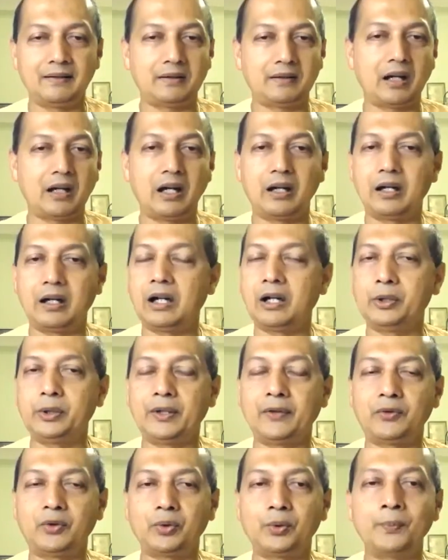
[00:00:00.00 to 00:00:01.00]
how you
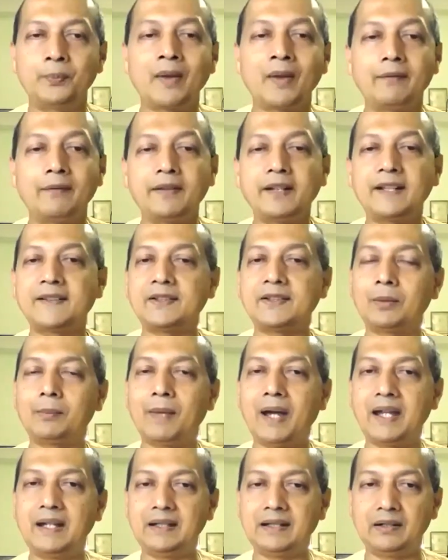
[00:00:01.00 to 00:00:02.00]
have to fix your
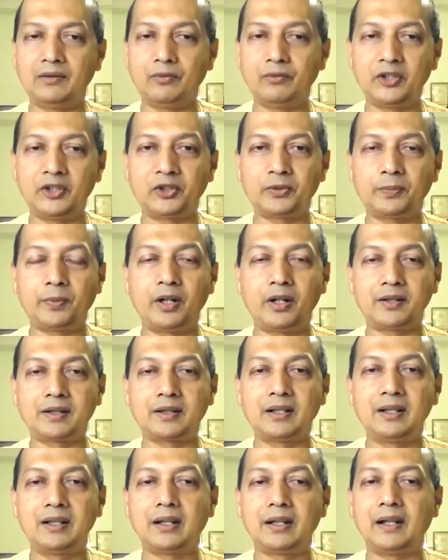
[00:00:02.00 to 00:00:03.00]
mind in one
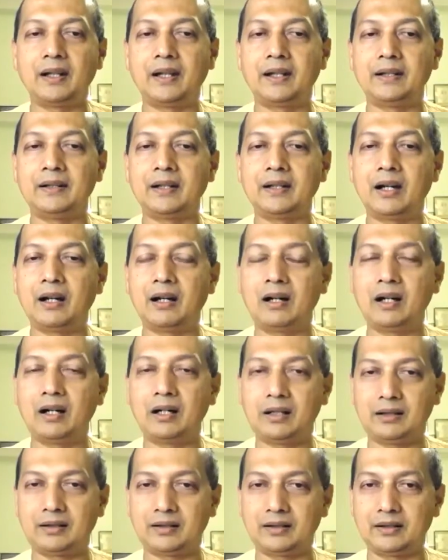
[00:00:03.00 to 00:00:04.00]
spot and the
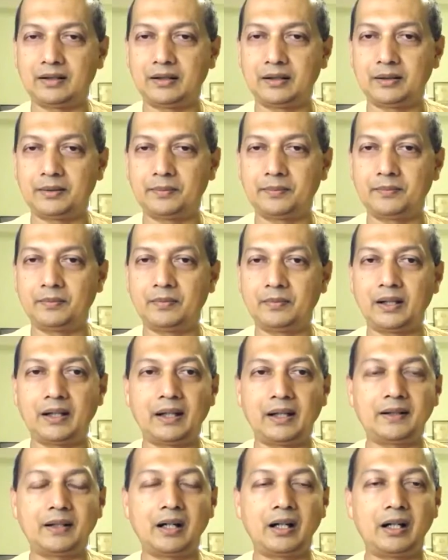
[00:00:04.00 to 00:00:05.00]
heart,
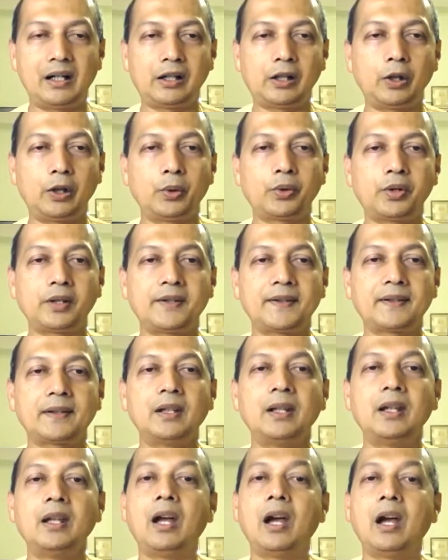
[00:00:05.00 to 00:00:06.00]
at the heart lotus,
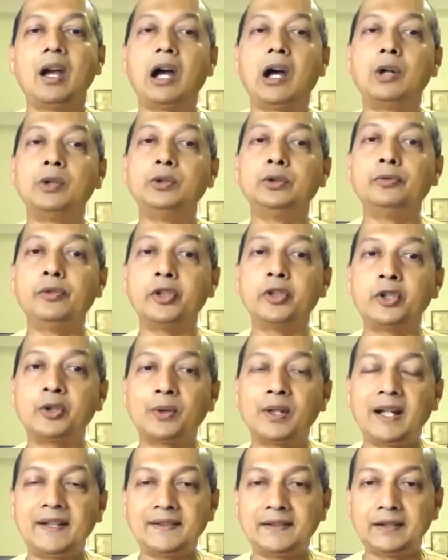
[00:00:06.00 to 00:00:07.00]
how you
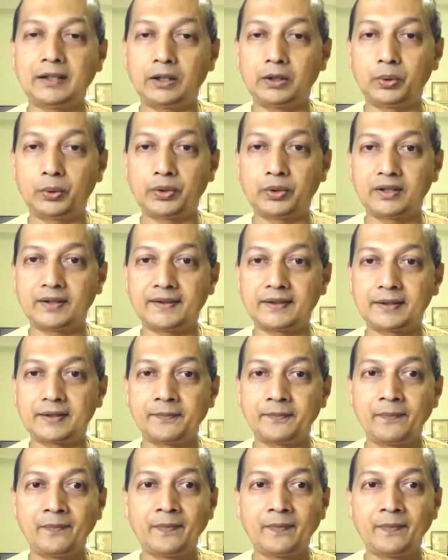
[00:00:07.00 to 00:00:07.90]
visualize the lotus,